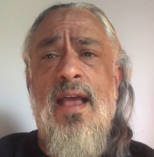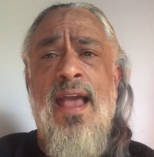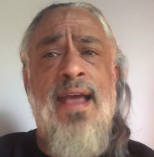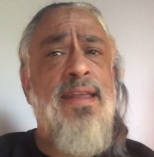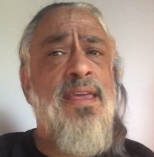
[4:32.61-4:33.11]

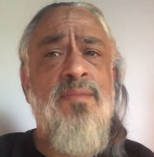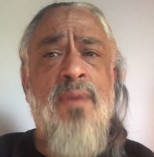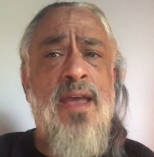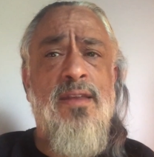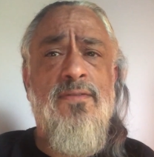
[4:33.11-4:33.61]
And he
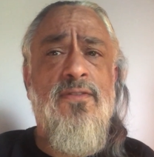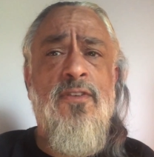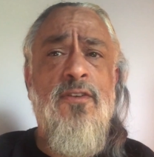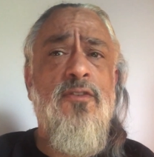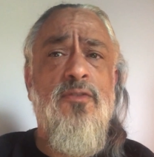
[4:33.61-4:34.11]
might have
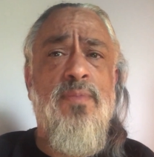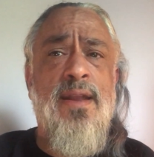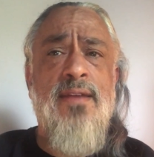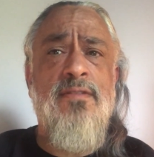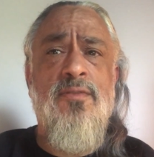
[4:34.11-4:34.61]
too, but
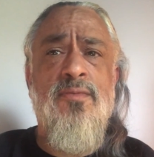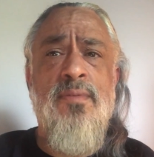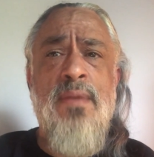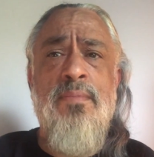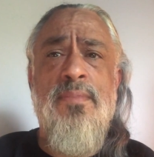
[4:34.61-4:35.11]
I don't
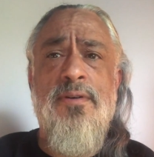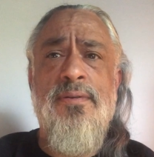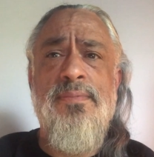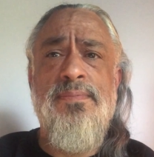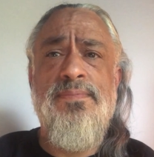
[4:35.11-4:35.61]
remember.